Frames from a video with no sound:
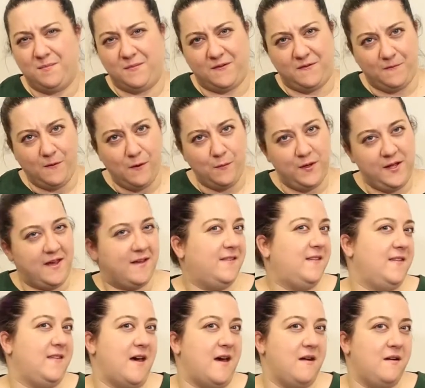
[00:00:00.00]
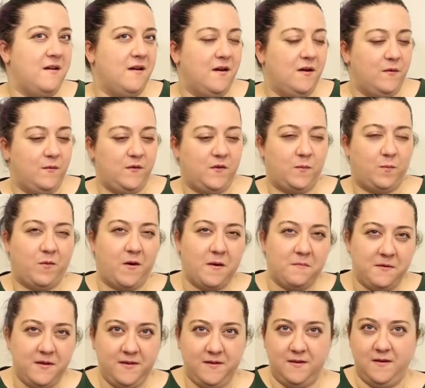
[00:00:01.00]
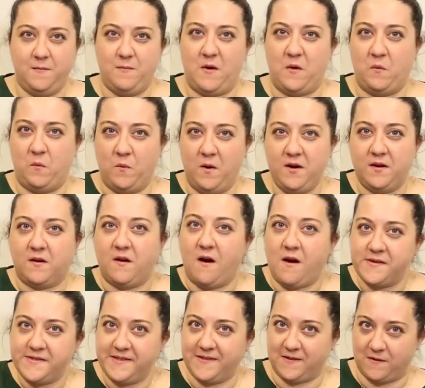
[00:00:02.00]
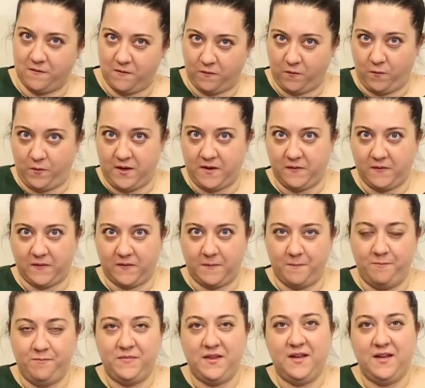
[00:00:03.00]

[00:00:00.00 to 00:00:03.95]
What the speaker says: Before we get to that, we should probably think about what causes earthquakes.